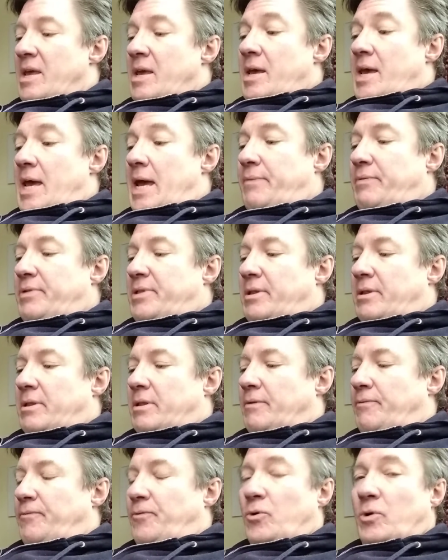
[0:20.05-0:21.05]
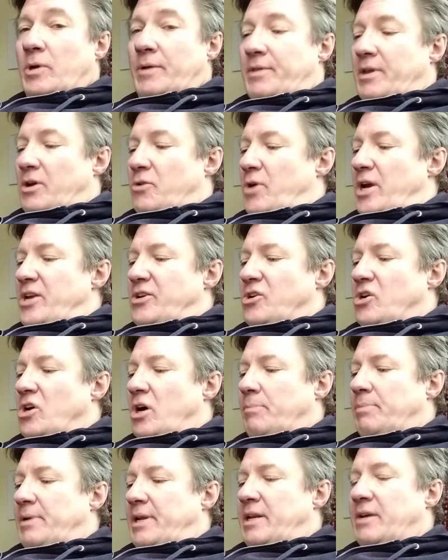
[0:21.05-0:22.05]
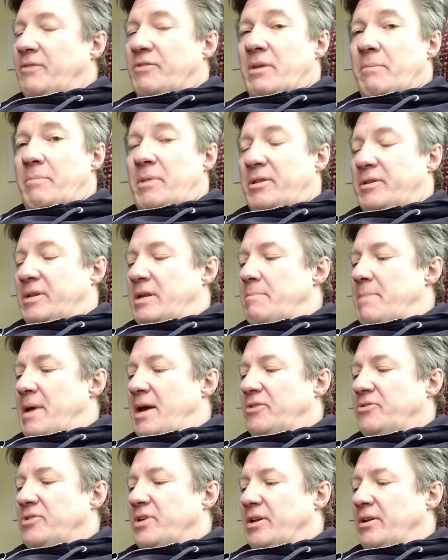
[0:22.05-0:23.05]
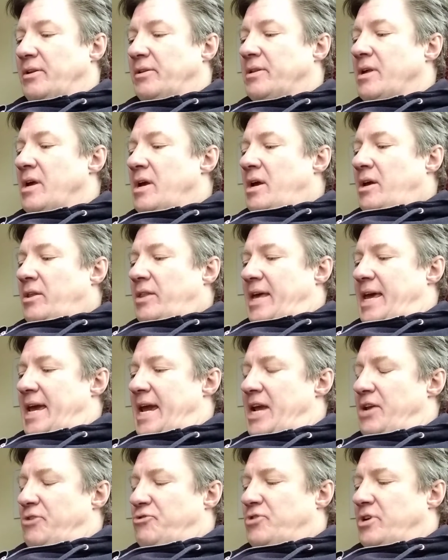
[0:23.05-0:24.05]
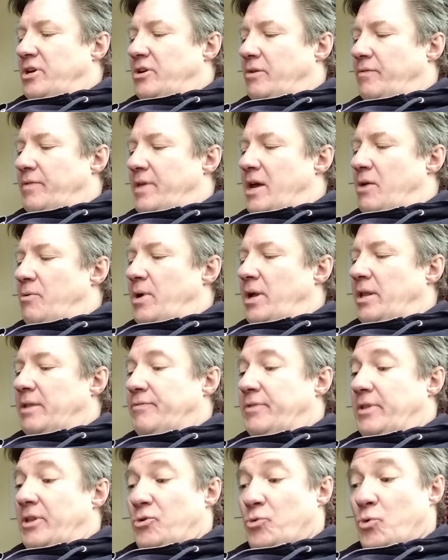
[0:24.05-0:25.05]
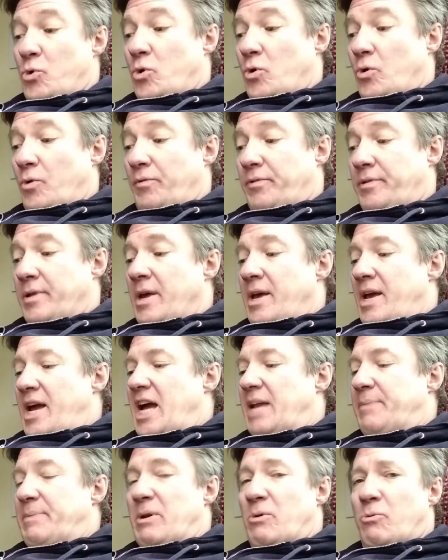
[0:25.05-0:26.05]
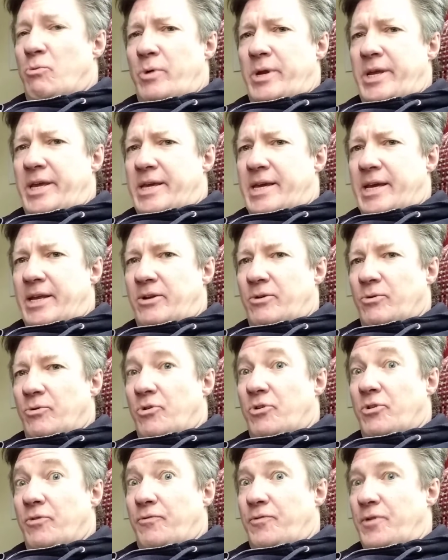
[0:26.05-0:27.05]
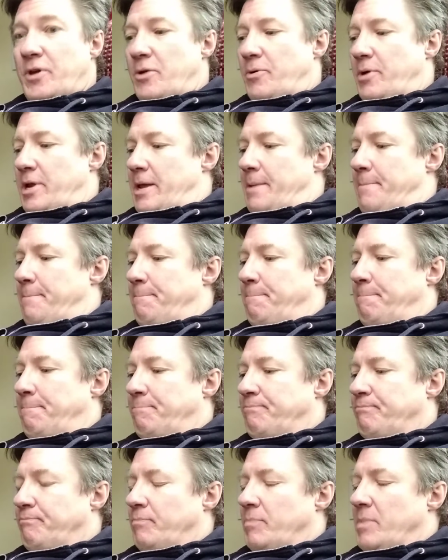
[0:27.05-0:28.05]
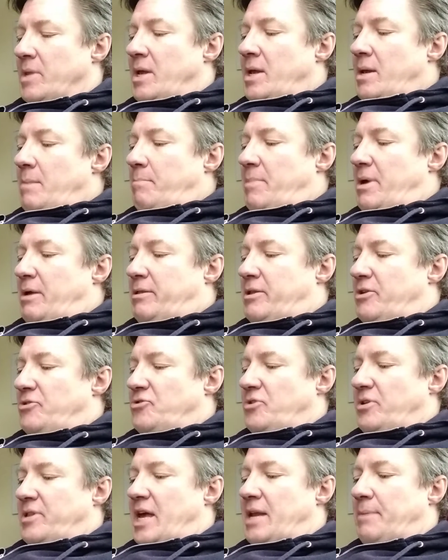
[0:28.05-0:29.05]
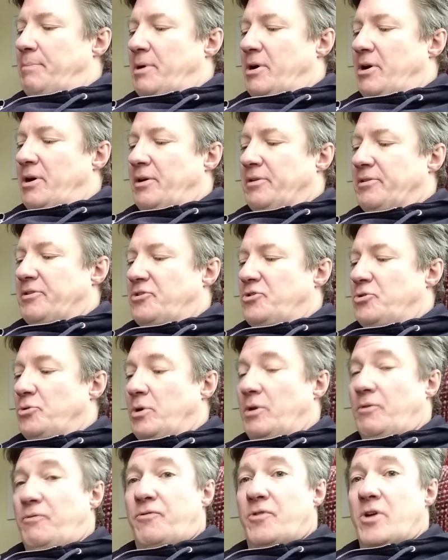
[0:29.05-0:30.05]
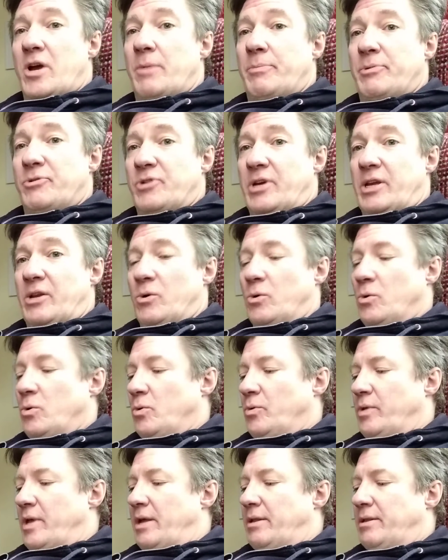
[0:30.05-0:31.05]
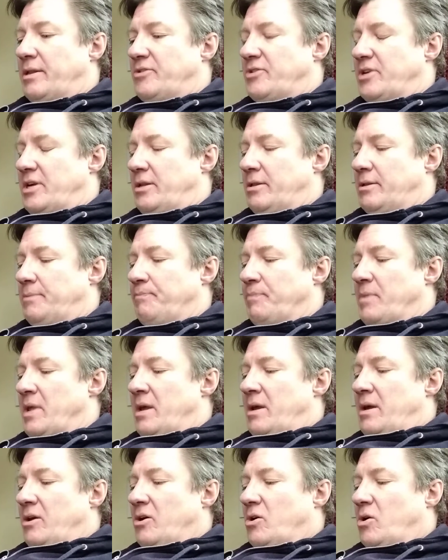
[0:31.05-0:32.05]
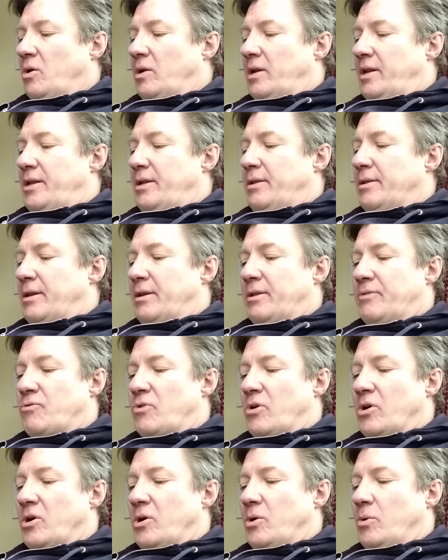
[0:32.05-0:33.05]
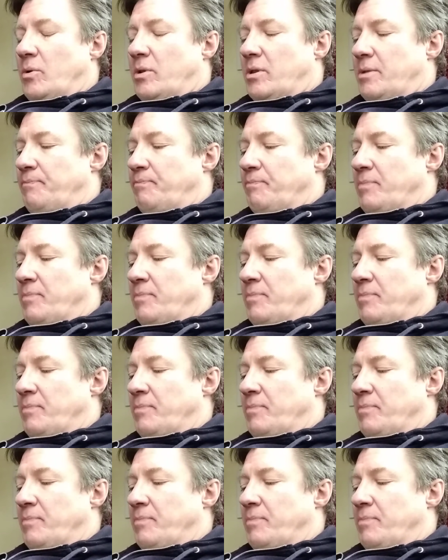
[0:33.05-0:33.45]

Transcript: Ever since the fall of the great goblin of the misty mountains, the hatred of their race for the dwarves had been rekindled to fury. Messengers had passed to and fro between all their cities, colonies and strongholds,